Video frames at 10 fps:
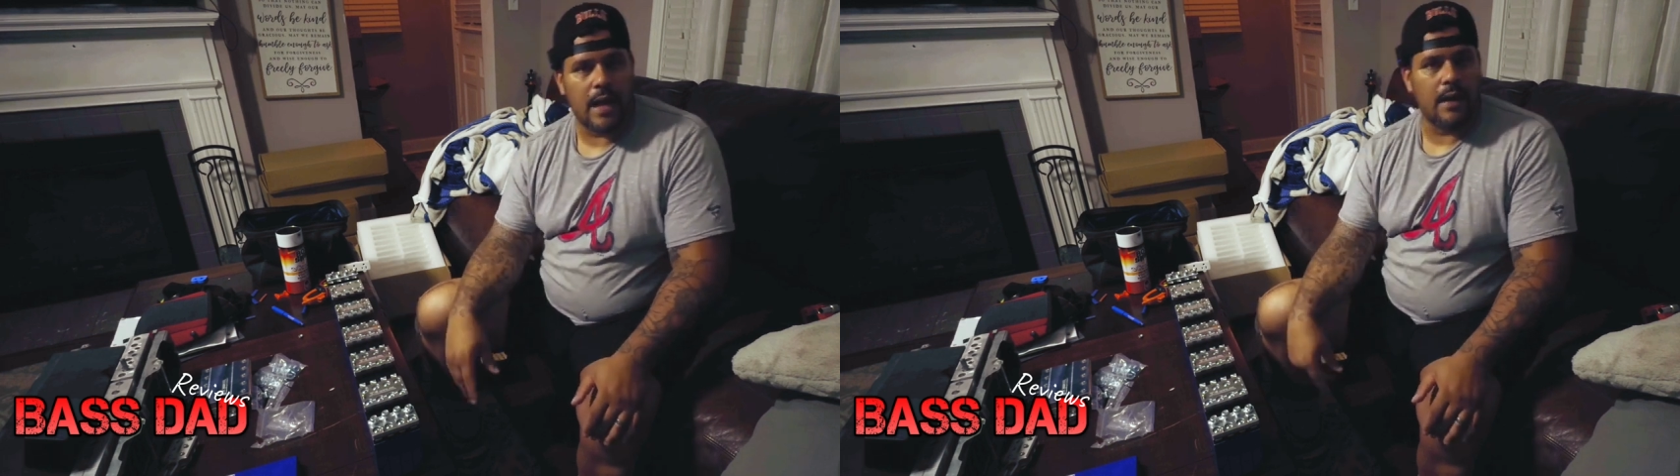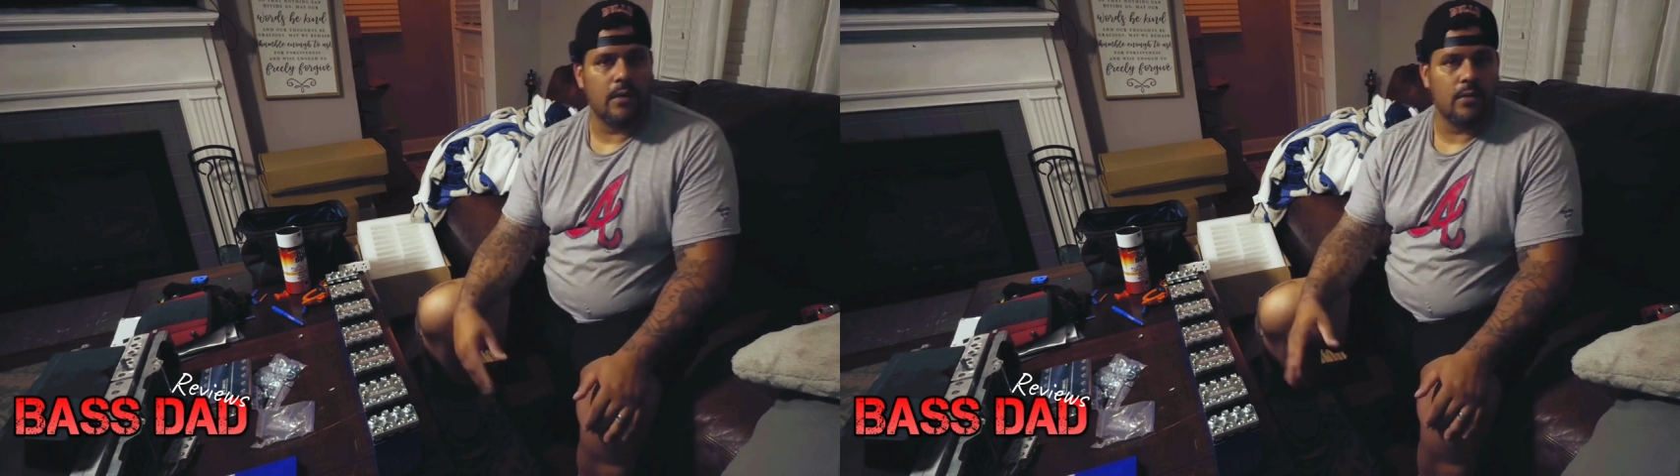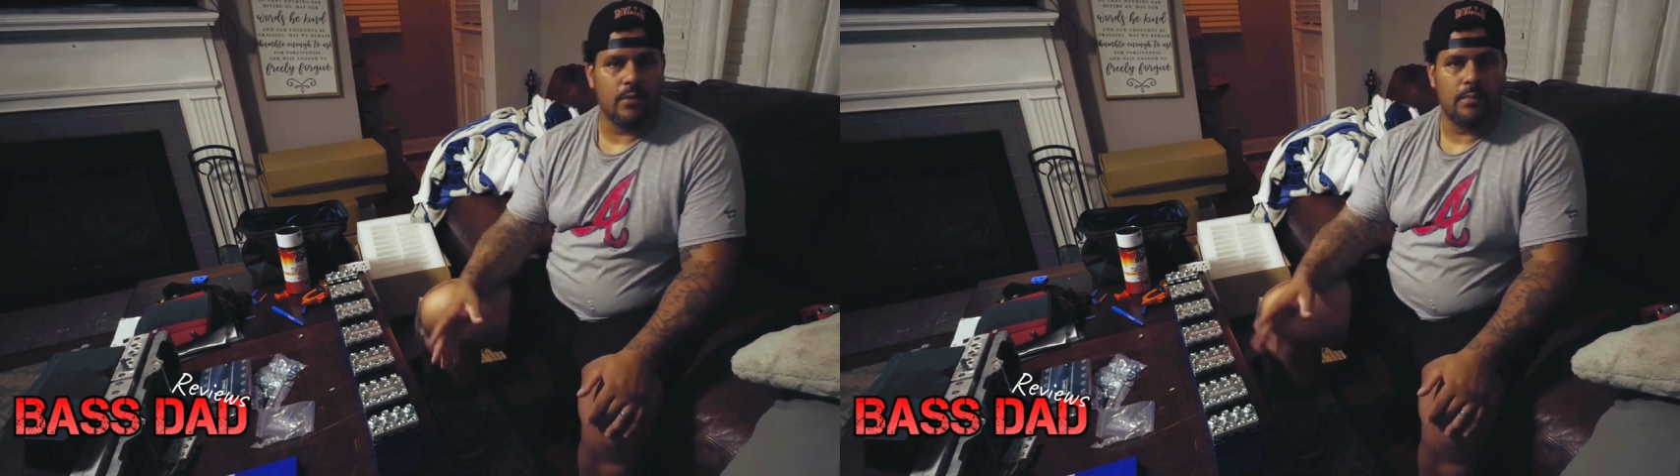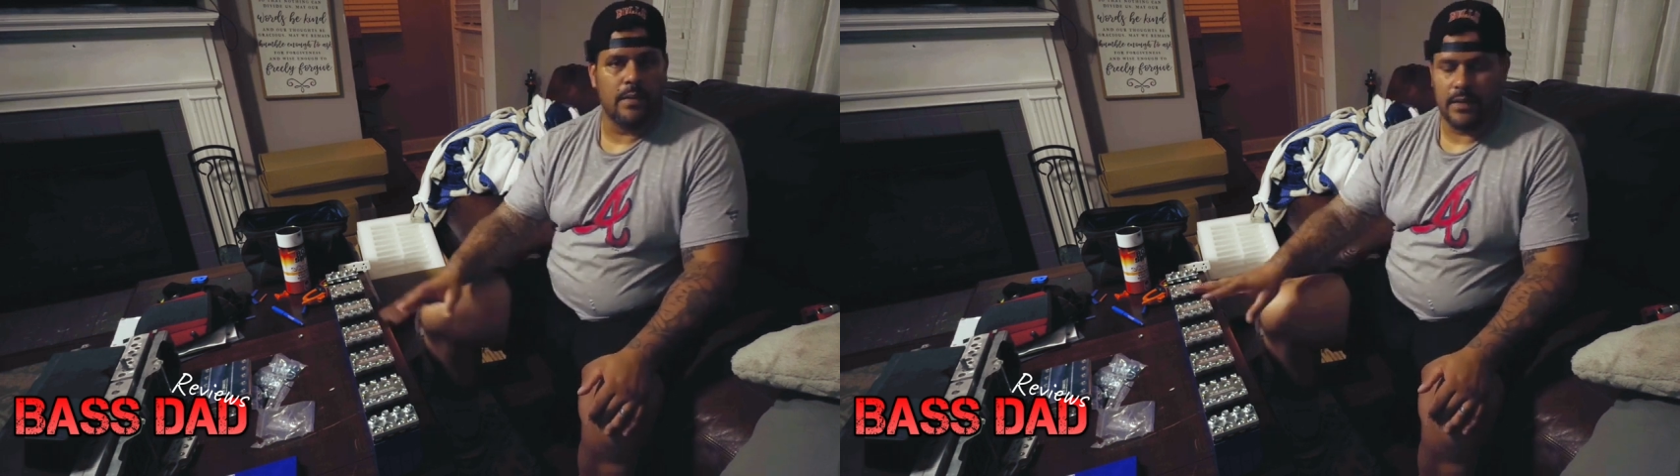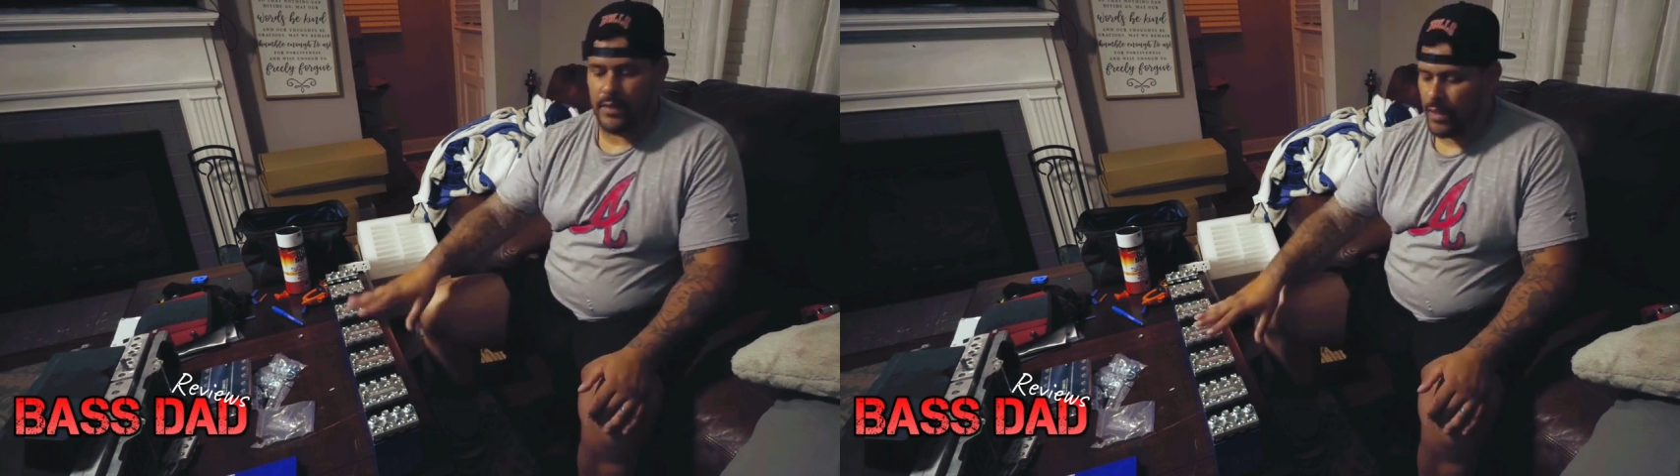I don't know who,
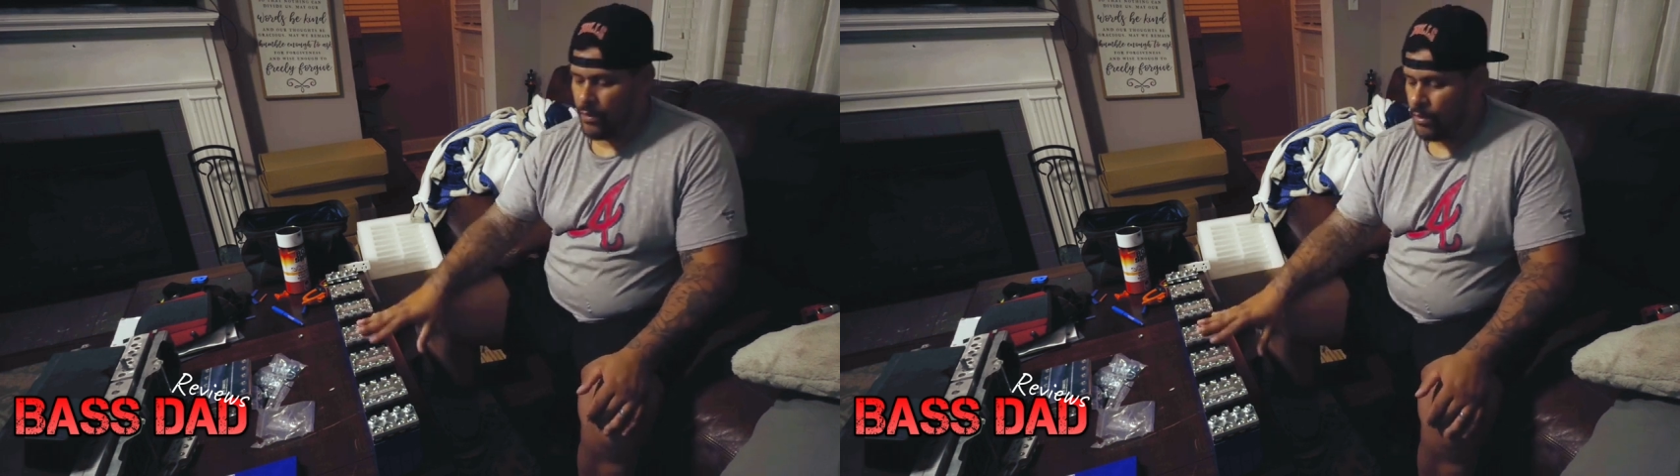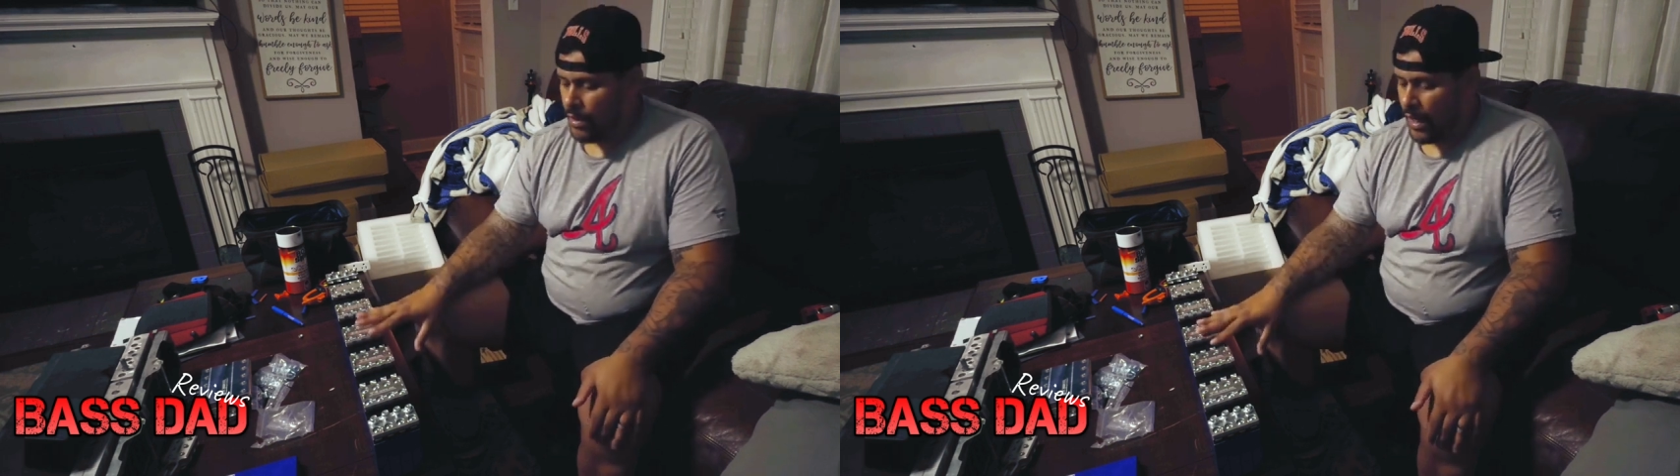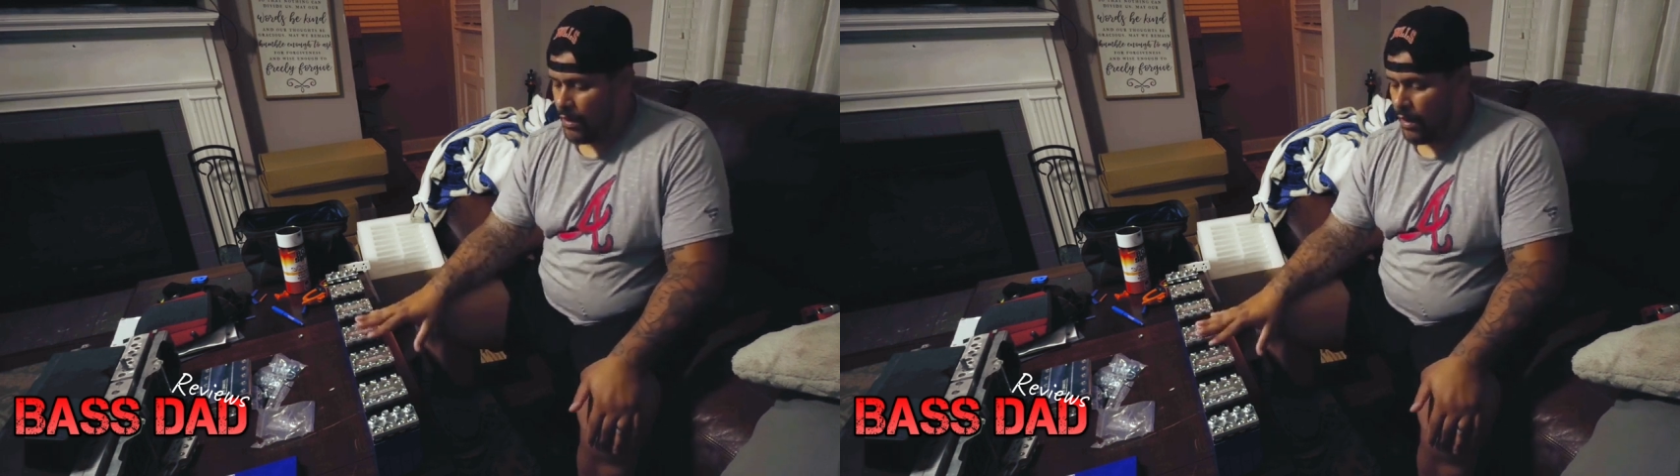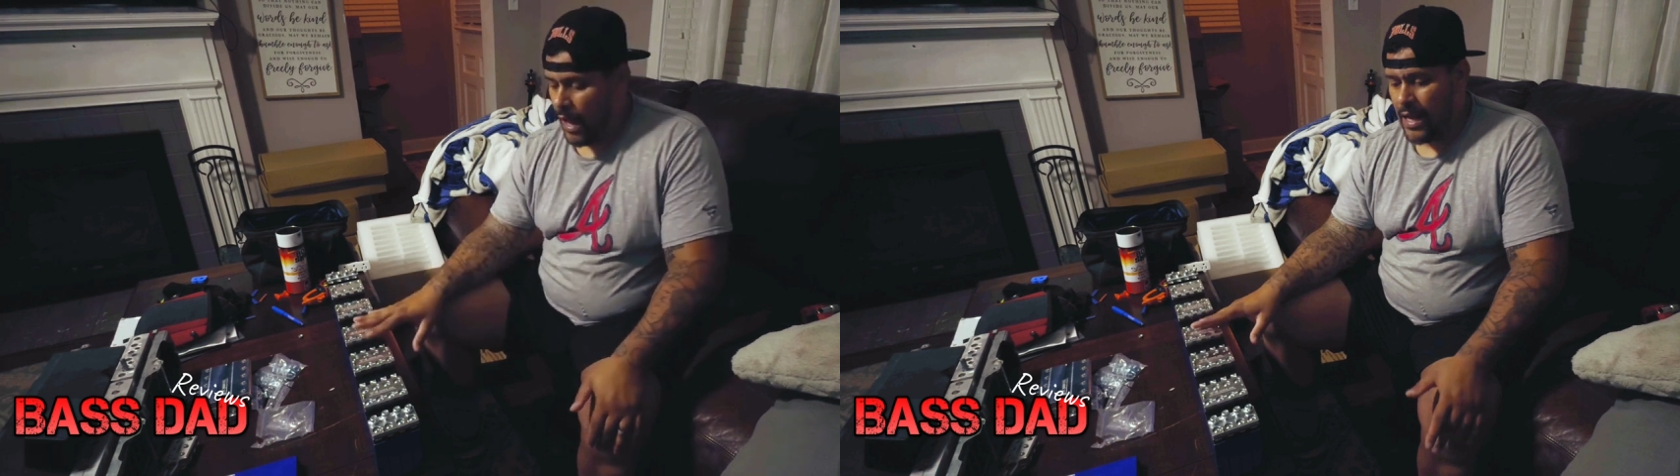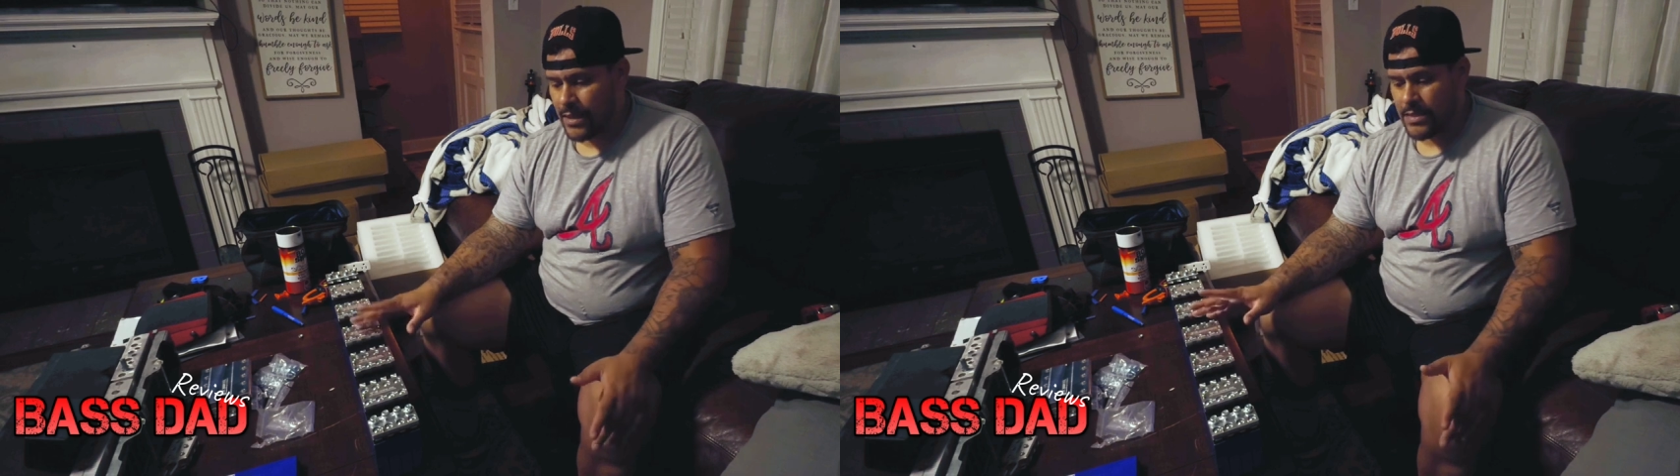but I know
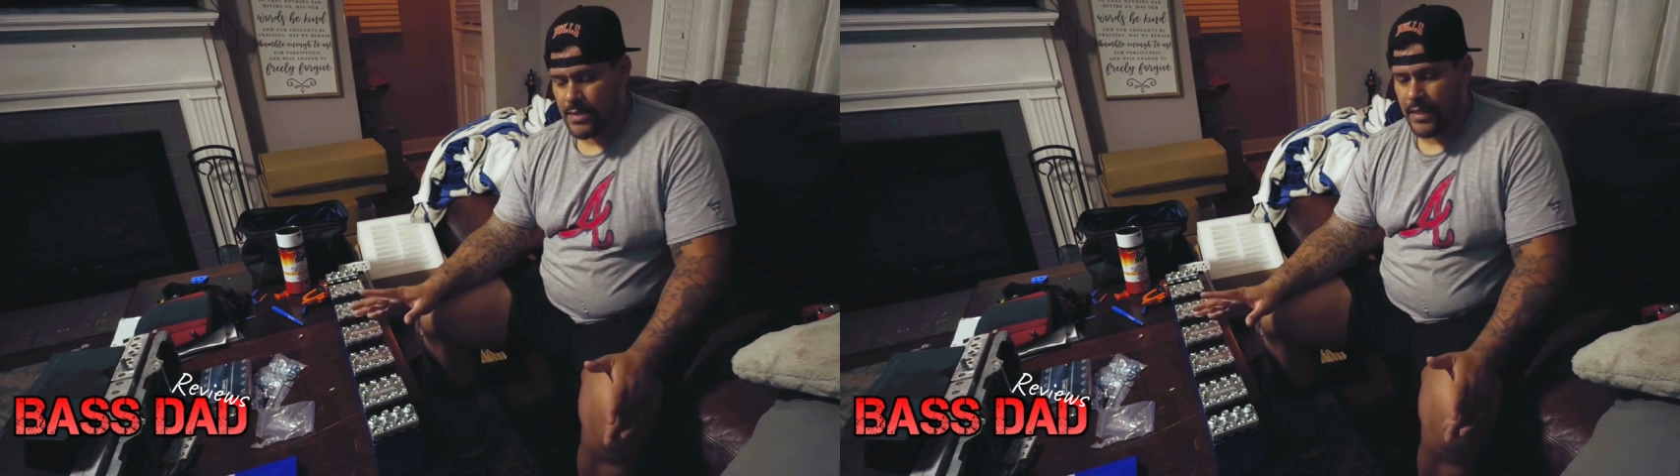Ioxis,